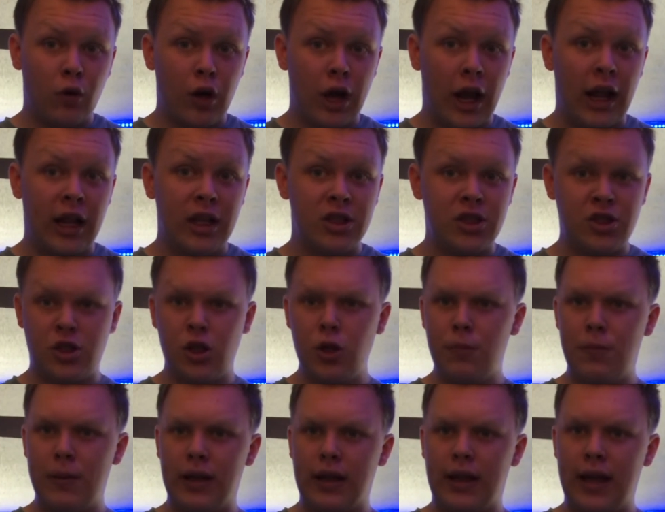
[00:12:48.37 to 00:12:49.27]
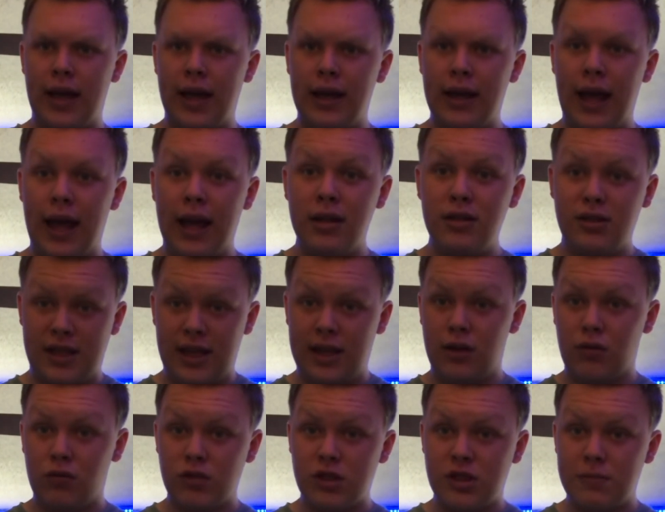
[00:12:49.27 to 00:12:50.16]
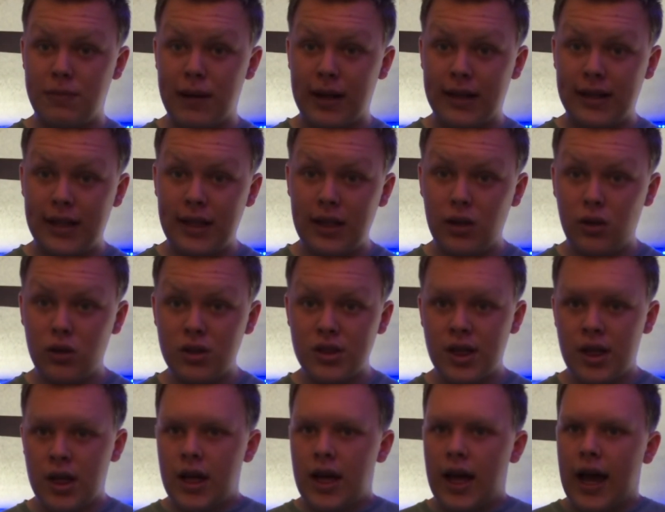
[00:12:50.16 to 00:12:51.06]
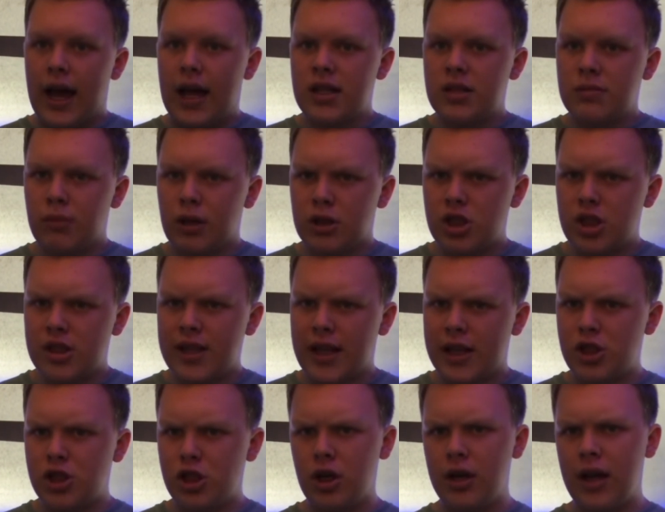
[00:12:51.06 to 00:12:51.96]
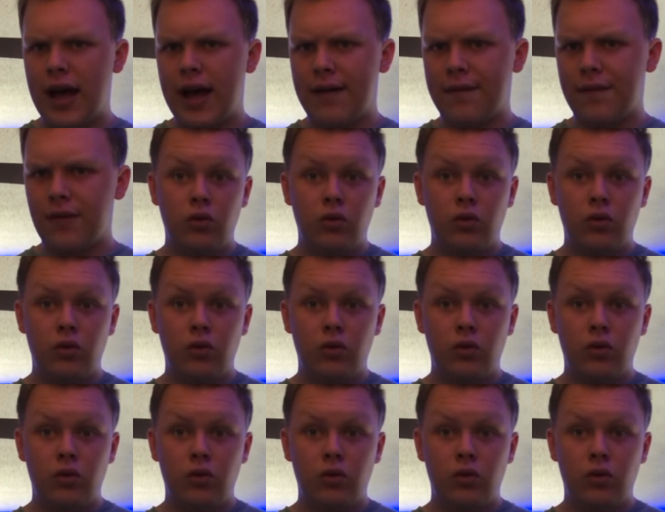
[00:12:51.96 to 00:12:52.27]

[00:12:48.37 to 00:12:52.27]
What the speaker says: a stupid kid and didn't respect heels as much as I should have.